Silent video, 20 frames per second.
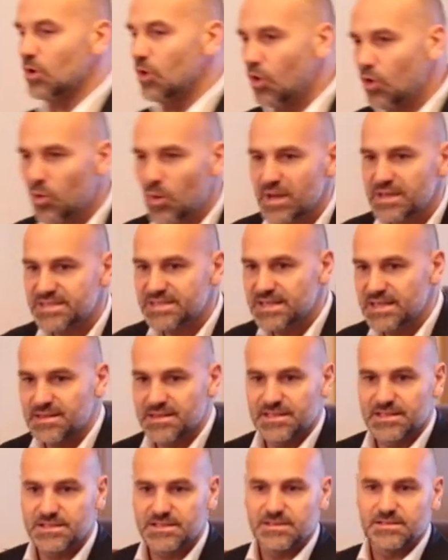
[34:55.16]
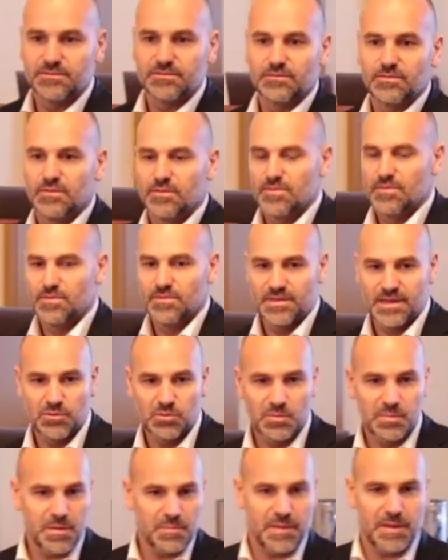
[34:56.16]
will always see this. There
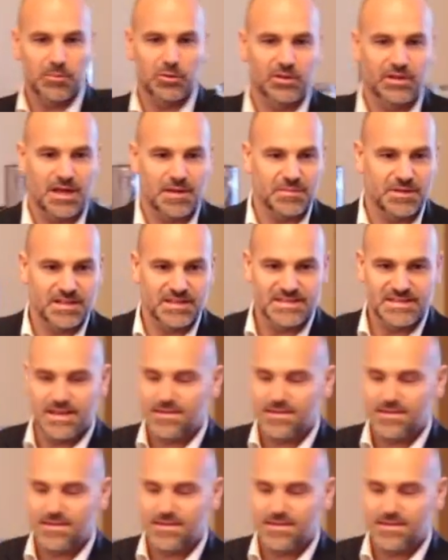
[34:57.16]
will be people come in and